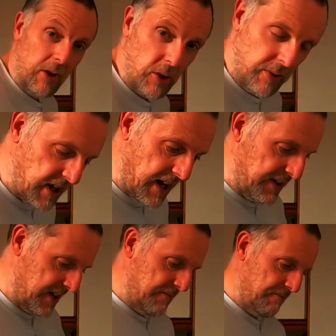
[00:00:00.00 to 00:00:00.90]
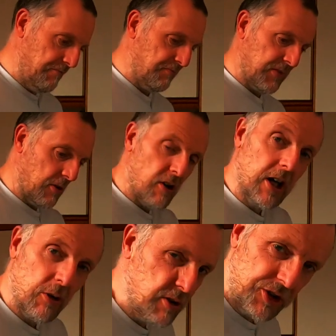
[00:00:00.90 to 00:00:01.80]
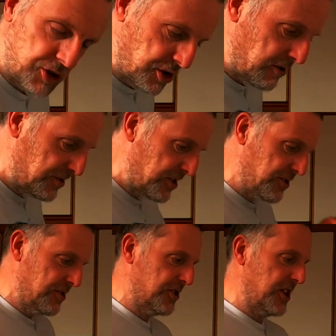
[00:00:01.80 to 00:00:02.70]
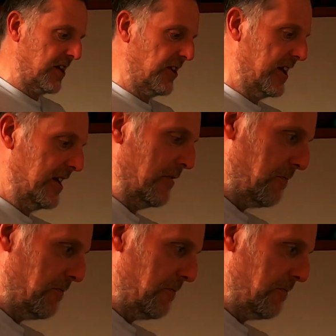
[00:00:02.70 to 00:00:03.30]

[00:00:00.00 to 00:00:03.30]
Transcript: bother with that then. Right, we'll just use this instead then.